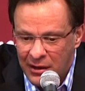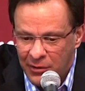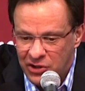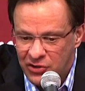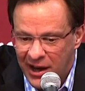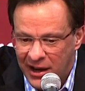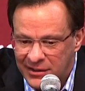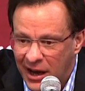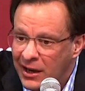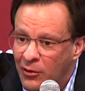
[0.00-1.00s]
But you've got to
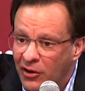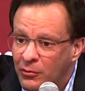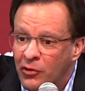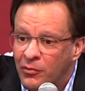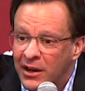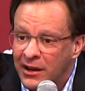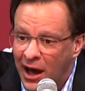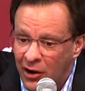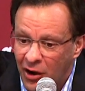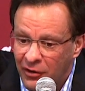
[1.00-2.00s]
attack them off movement,
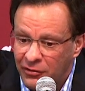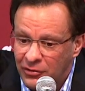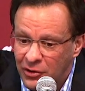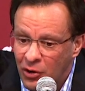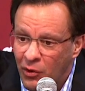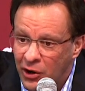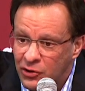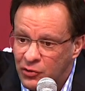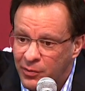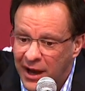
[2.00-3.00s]
not off, you know, one or
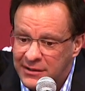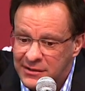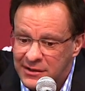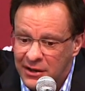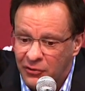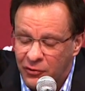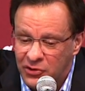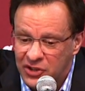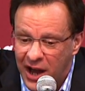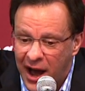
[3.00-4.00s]
two passes. And in the
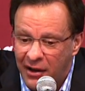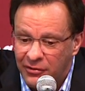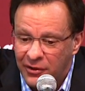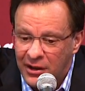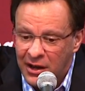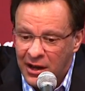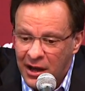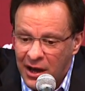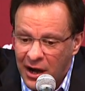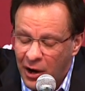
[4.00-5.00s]
first half,
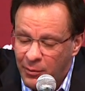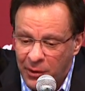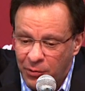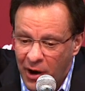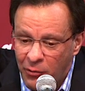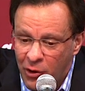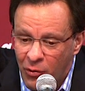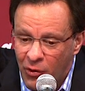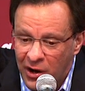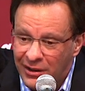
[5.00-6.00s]
our big problem, we were
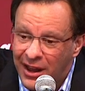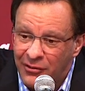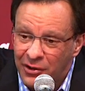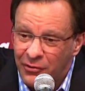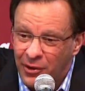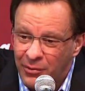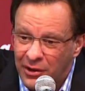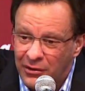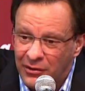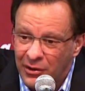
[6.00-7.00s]
1-11 from
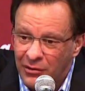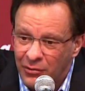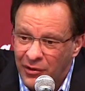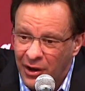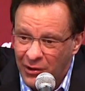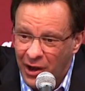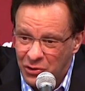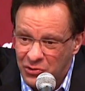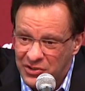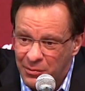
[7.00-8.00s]
the without
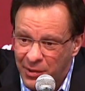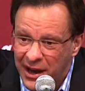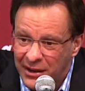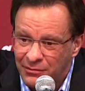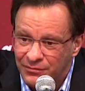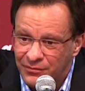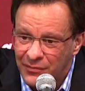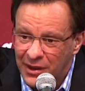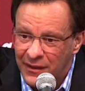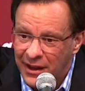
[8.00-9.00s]
using the paint.
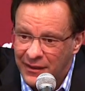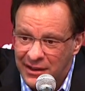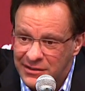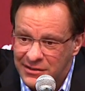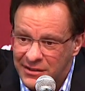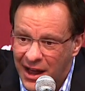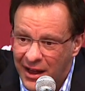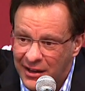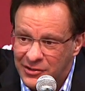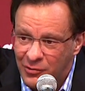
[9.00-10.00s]
And
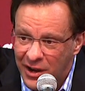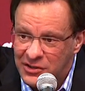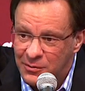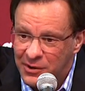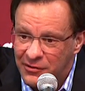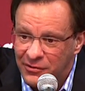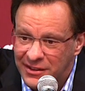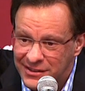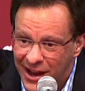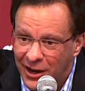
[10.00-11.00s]
that's a recipe
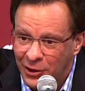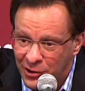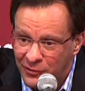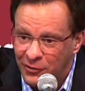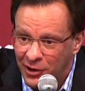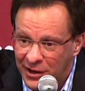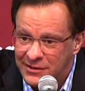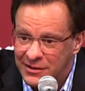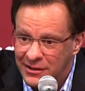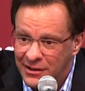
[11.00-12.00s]
that's not good for
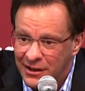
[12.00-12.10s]
us.